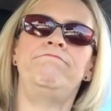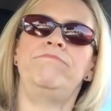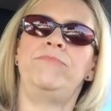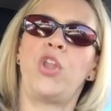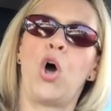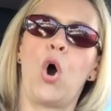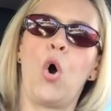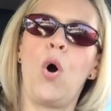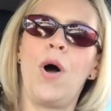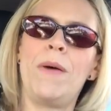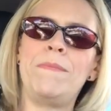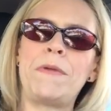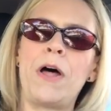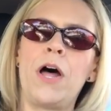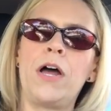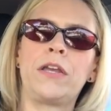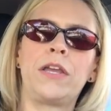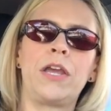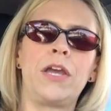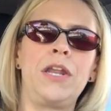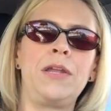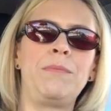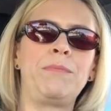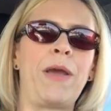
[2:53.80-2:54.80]
No, I'm not
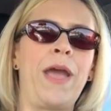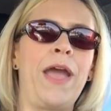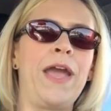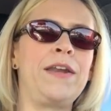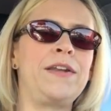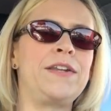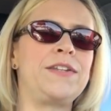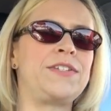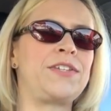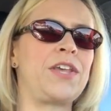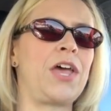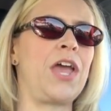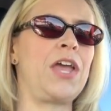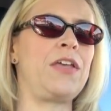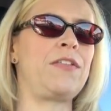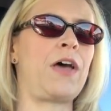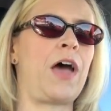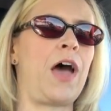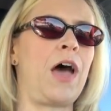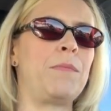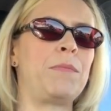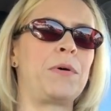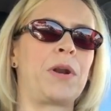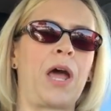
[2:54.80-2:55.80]
getting paid to say
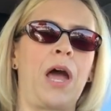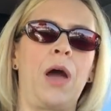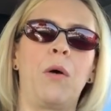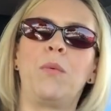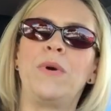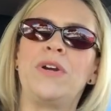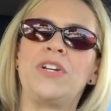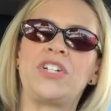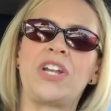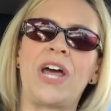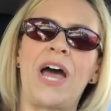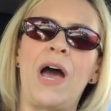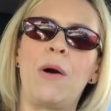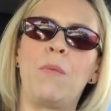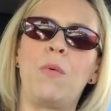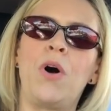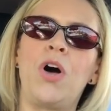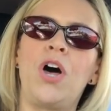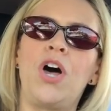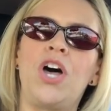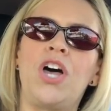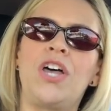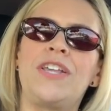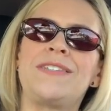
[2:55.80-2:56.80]
that, but I wish I
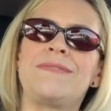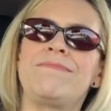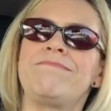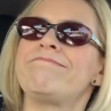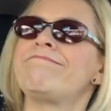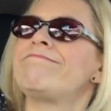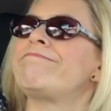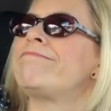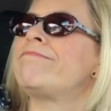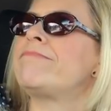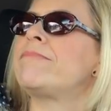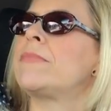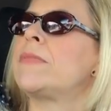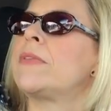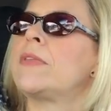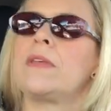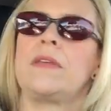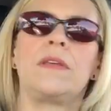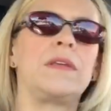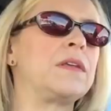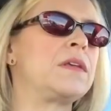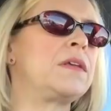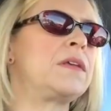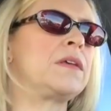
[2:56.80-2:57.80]
was.
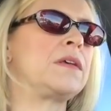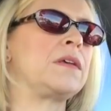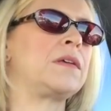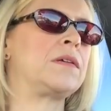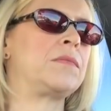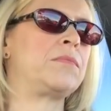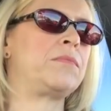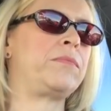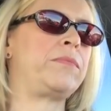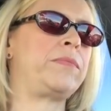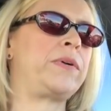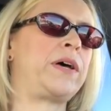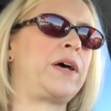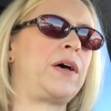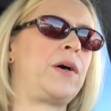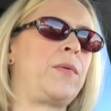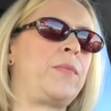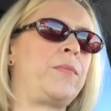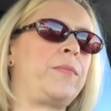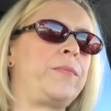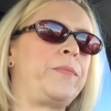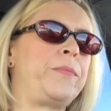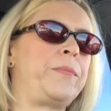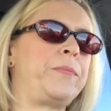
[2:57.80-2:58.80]
But,
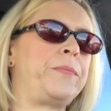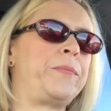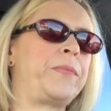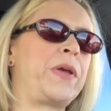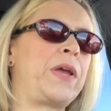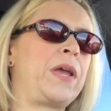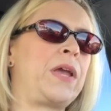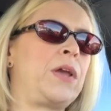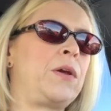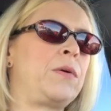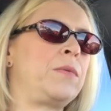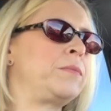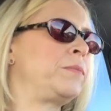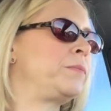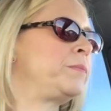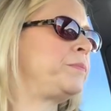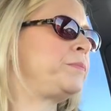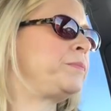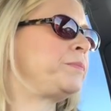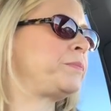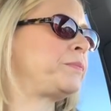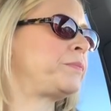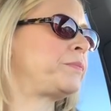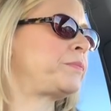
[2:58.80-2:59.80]
anywho.
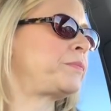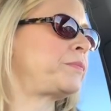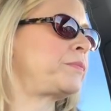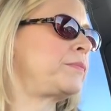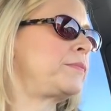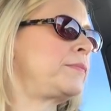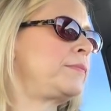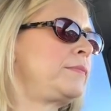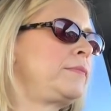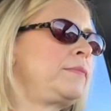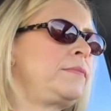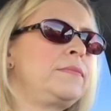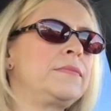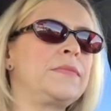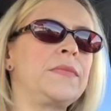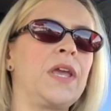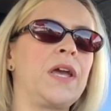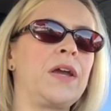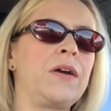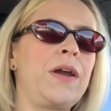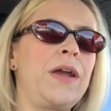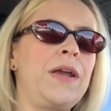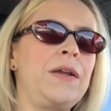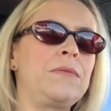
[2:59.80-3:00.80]

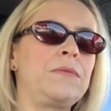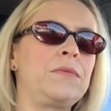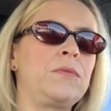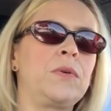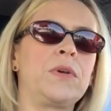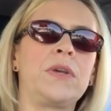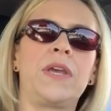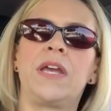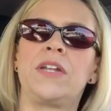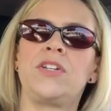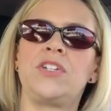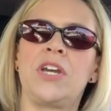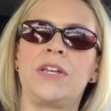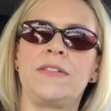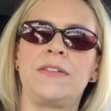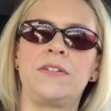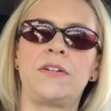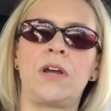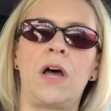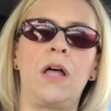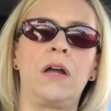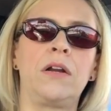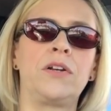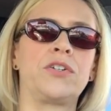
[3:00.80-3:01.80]
Alright, we'll catch you at the
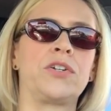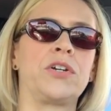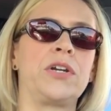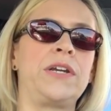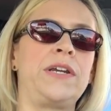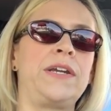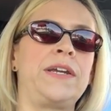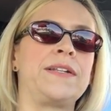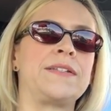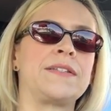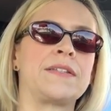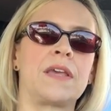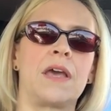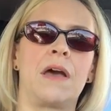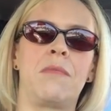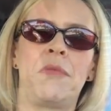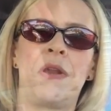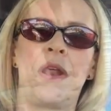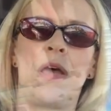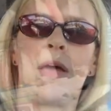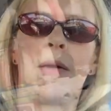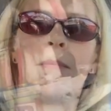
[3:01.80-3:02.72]
Dollar Tree. It's coming